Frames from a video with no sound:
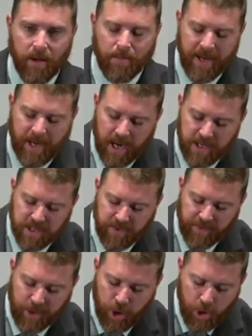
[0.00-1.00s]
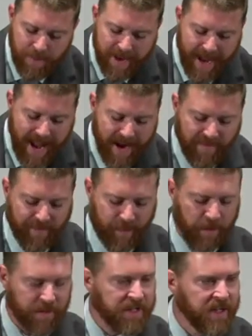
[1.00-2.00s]
because of human
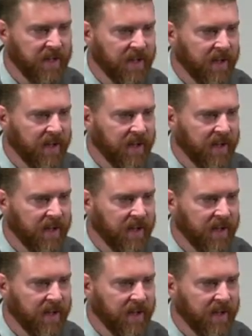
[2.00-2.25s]
effort,